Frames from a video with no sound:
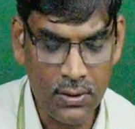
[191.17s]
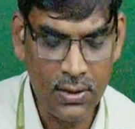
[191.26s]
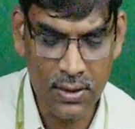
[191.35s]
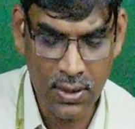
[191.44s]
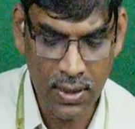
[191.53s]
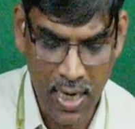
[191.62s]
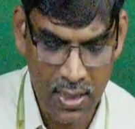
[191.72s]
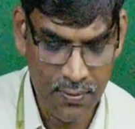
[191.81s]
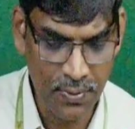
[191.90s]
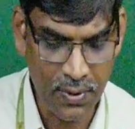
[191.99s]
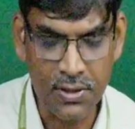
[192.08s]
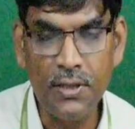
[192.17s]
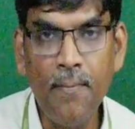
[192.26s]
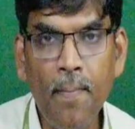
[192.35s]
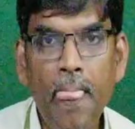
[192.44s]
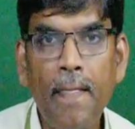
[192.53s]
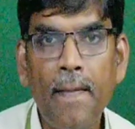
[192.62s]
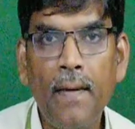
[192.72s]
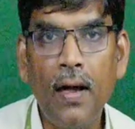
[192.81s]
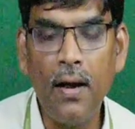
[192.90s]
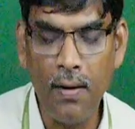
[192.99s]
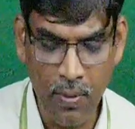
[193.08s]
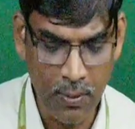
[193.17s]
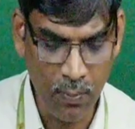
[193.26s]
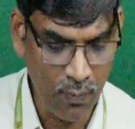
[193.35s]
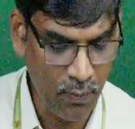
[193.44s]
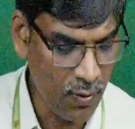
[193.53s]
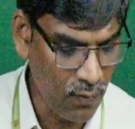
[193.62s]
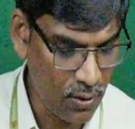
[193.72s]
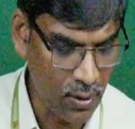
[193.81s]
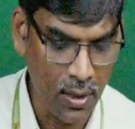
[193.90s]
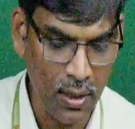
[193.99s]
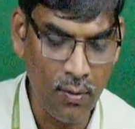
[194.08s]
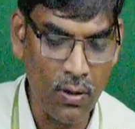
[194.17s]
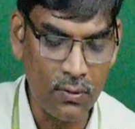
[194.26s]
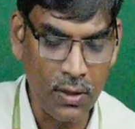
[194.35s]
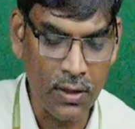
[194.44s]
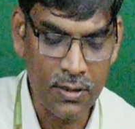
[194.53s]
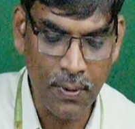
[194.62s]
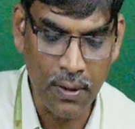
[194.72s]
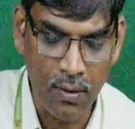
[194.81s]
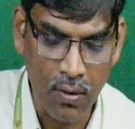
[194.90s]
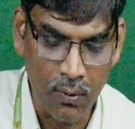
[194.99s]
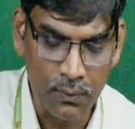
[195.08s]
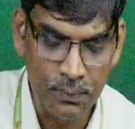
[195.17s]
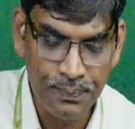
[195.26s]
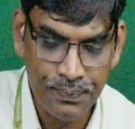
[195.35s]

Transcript: This is the classification, but one by one I want to explain now.